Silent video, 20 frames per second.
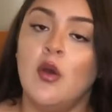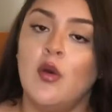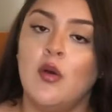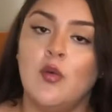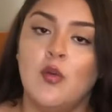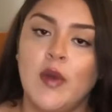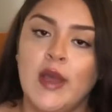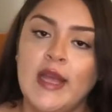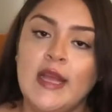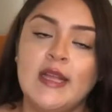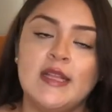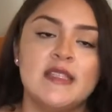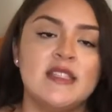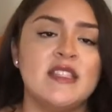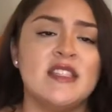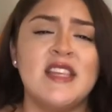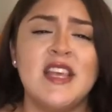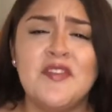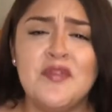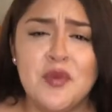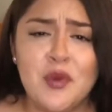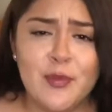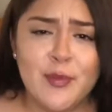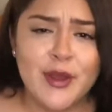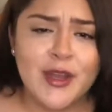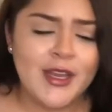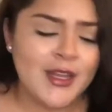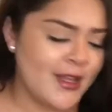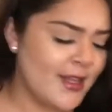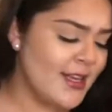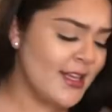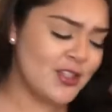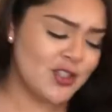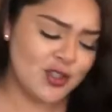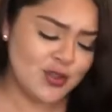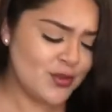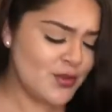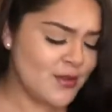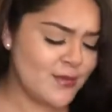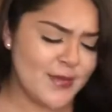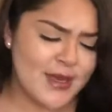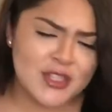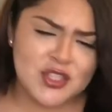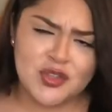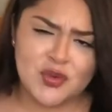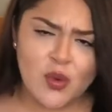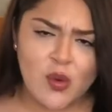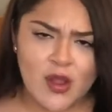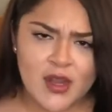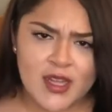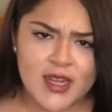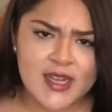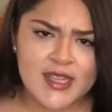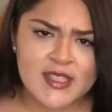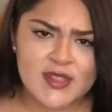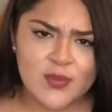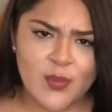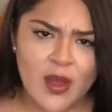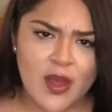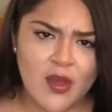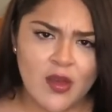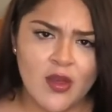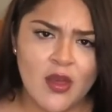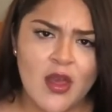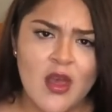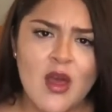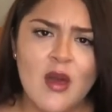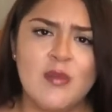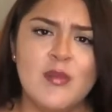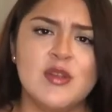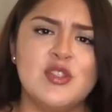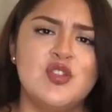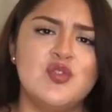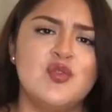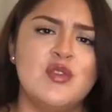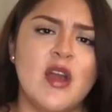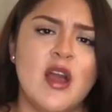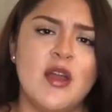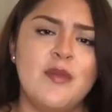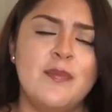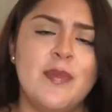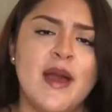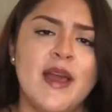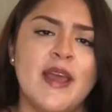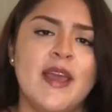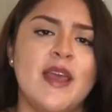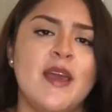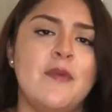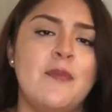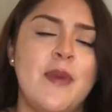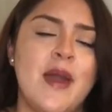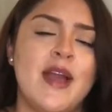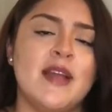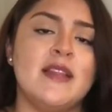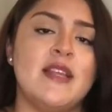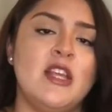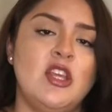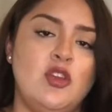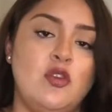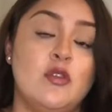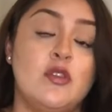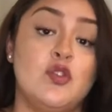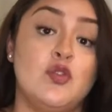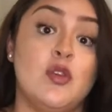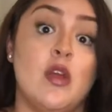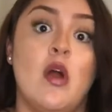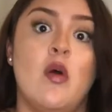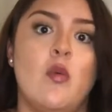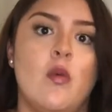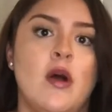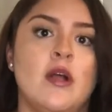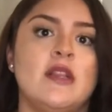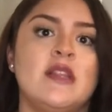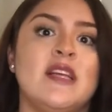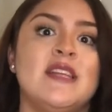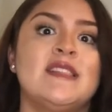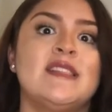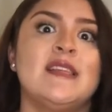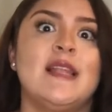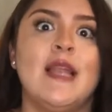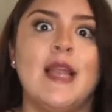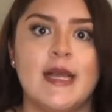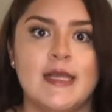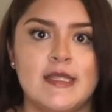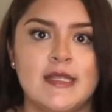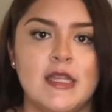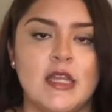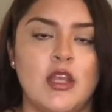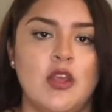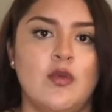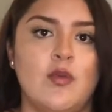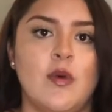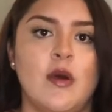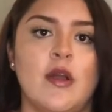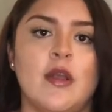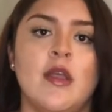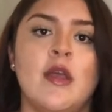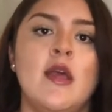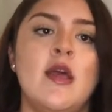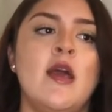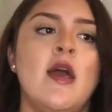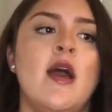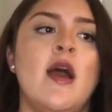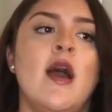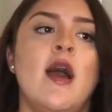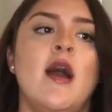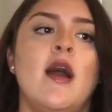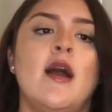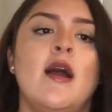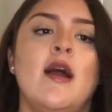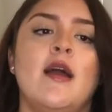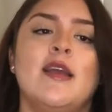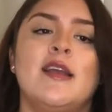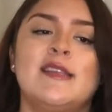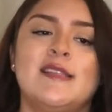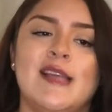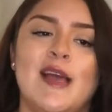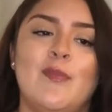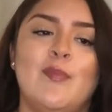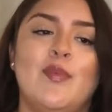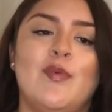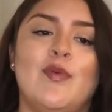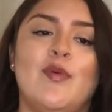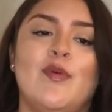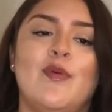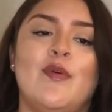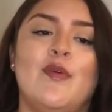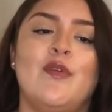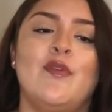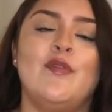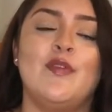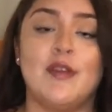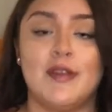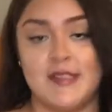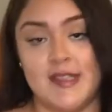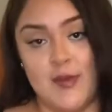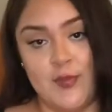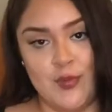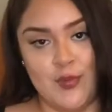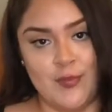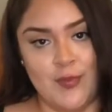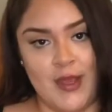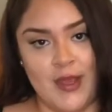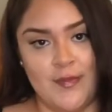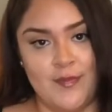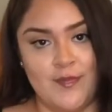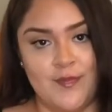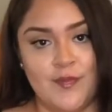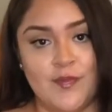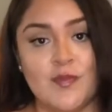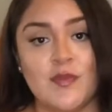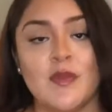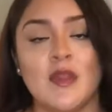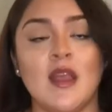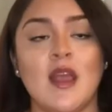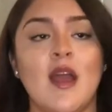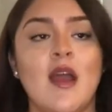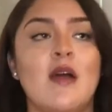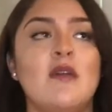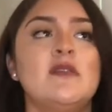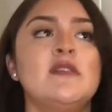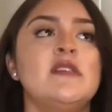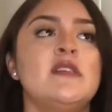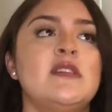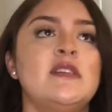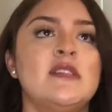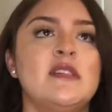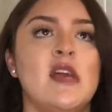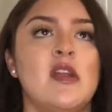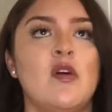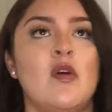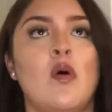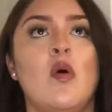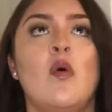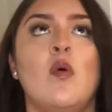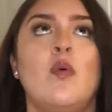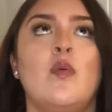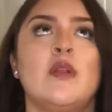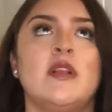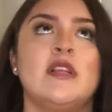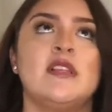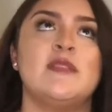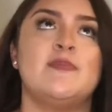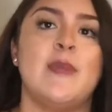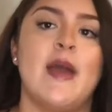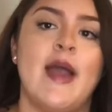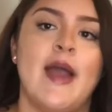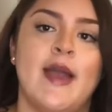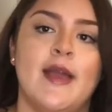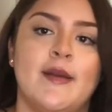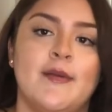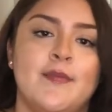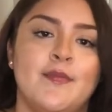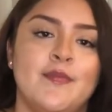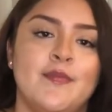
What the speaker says: Wait, save more money. Get you the matching wallet as well. But do not buy a bag that you do not want. That's the last thing you want. Example, for example, me. I was gonna settle with this bag.